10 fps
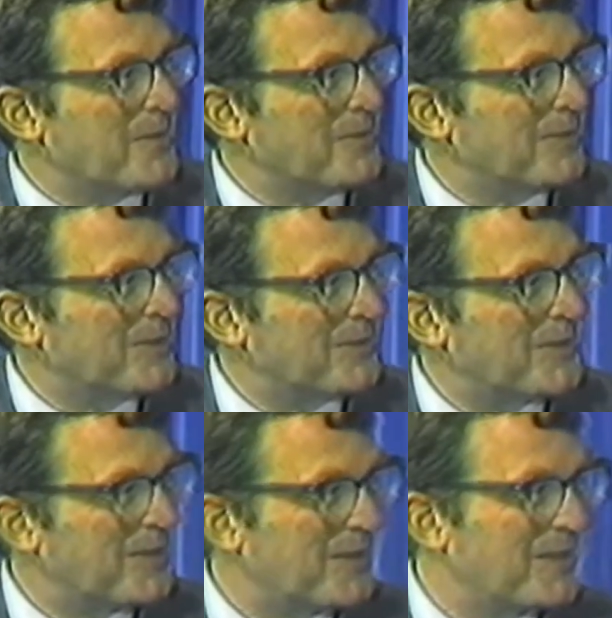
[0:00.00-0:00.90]
who lived
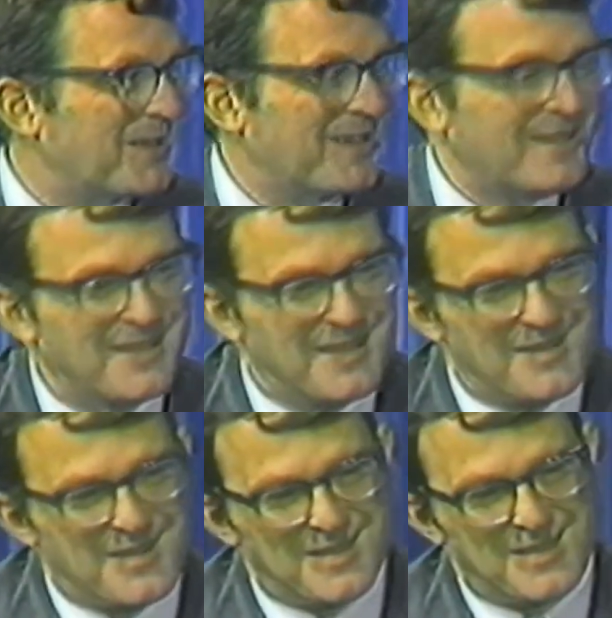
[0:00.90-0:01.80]
in
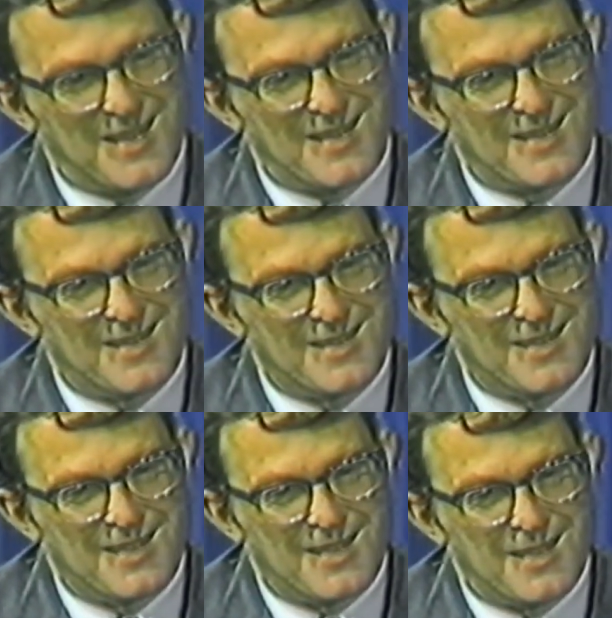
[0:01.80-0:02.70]
Gary, Indiana.
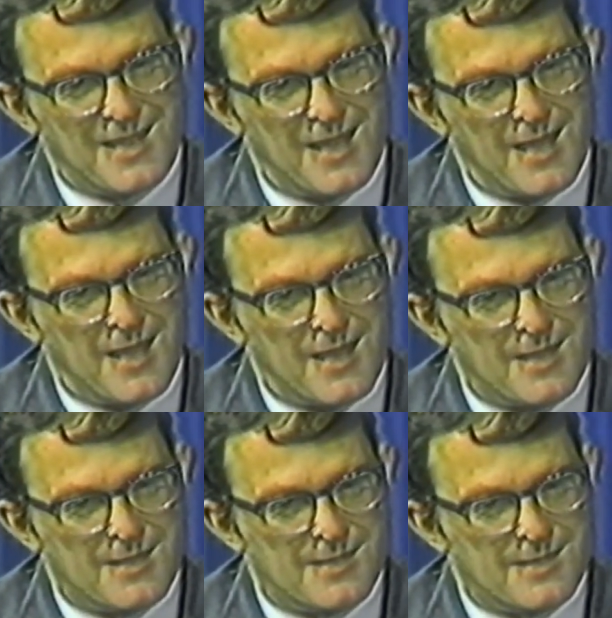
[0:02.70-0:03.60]

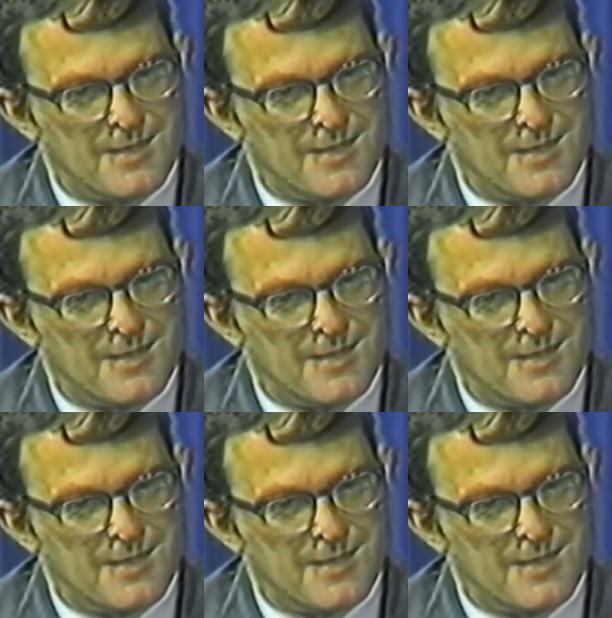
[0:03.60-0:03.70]
And